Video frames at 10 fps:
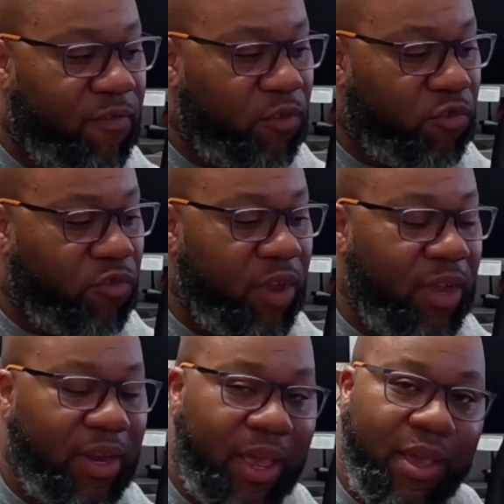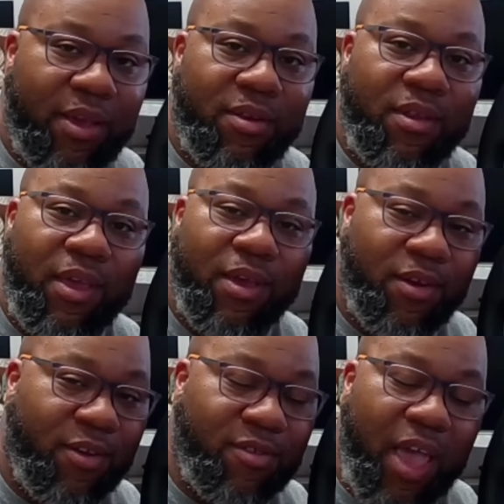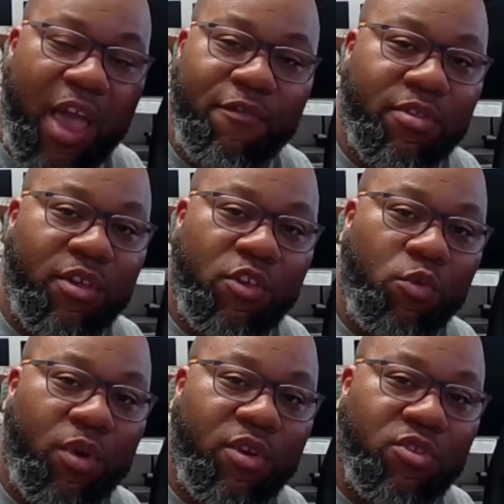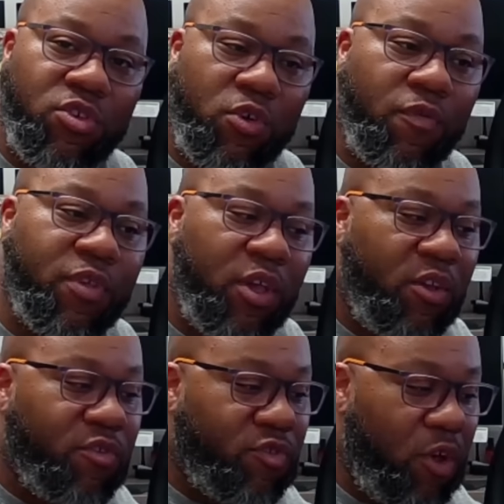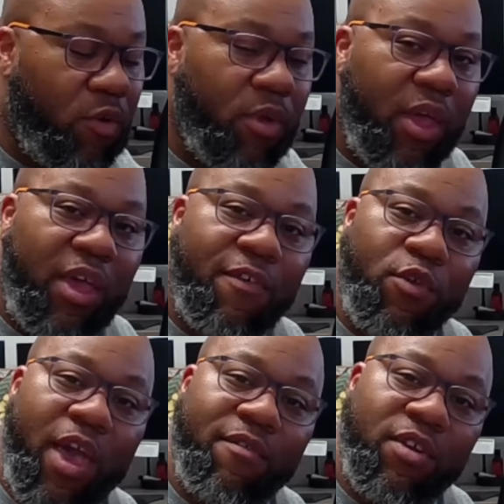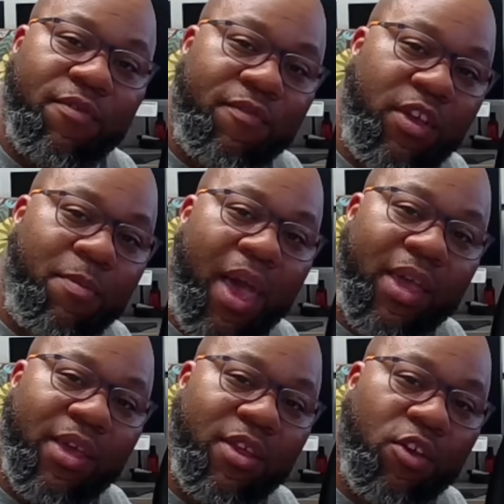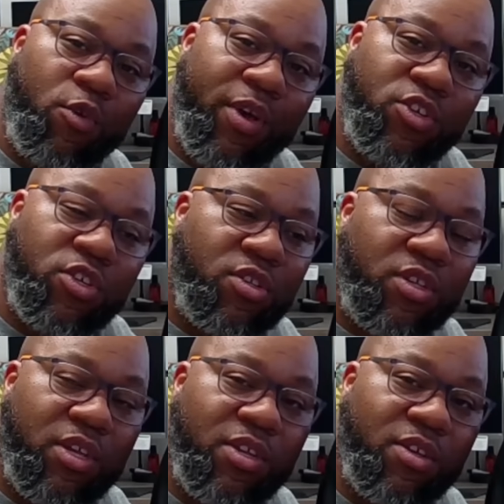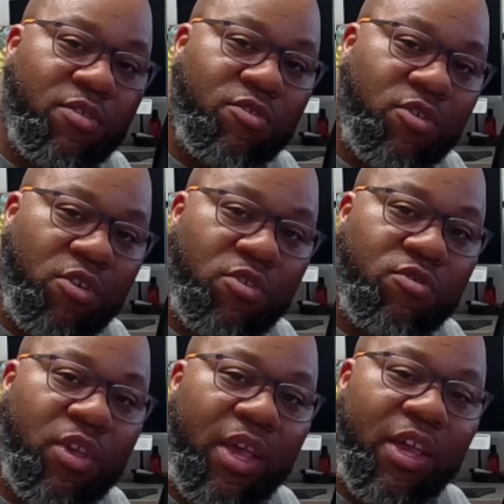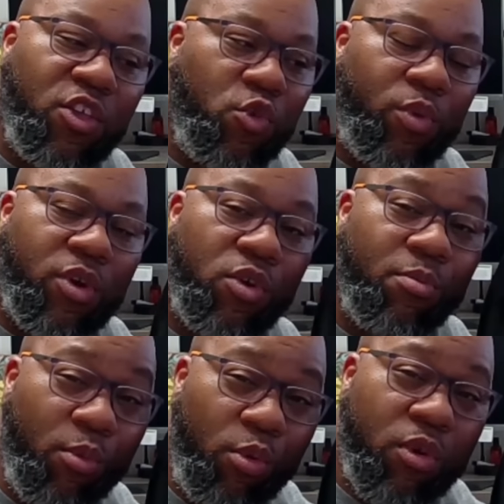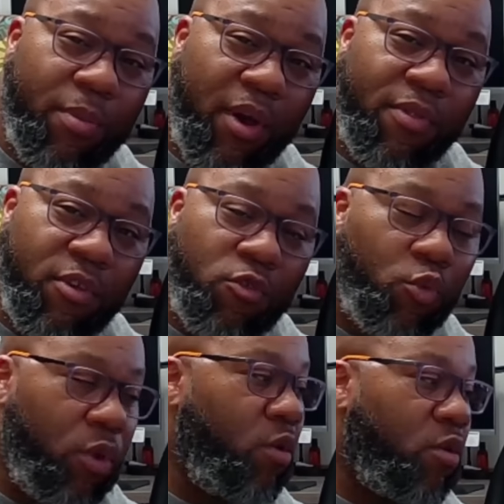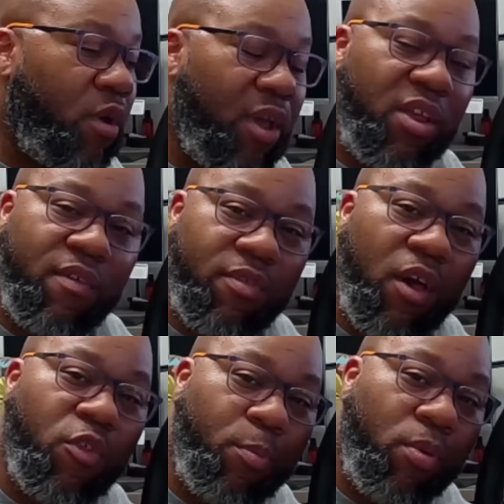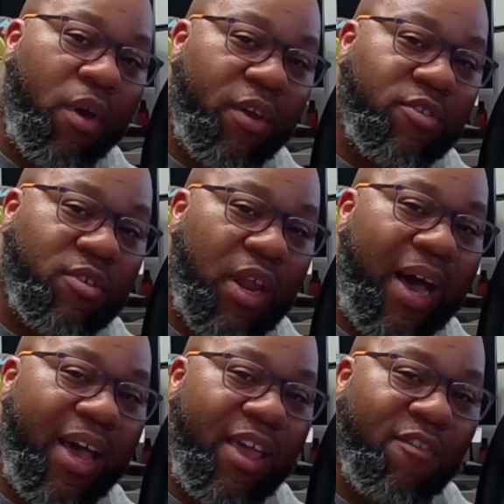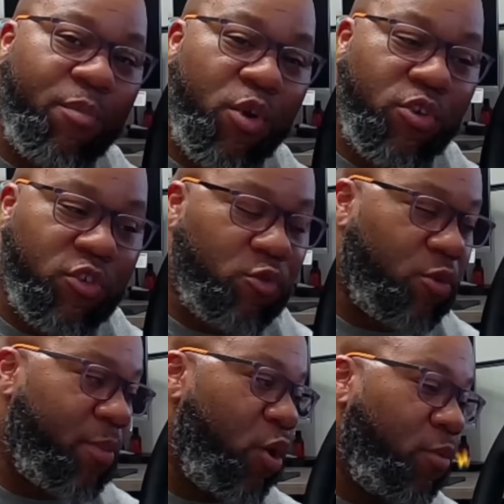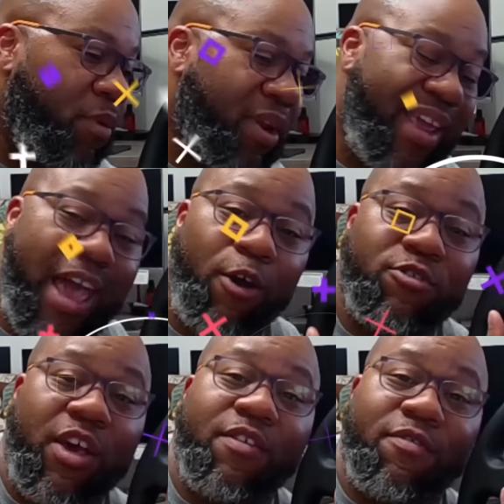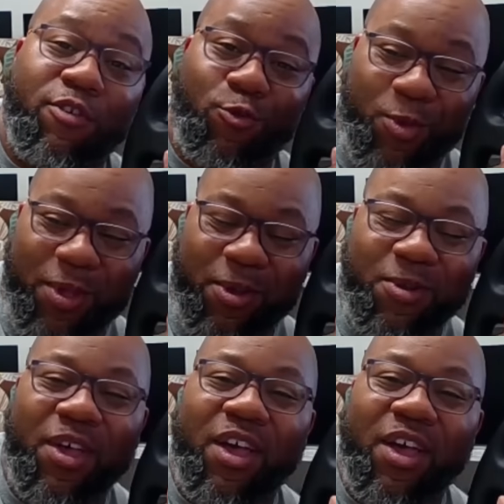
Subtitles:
feels great in hand, and it does everything you want it to do. So, if you have any feedback, any questions, any concerns, and you want to know more about this wheel or any of the other products that I have purchased with my own money outside of this wheel,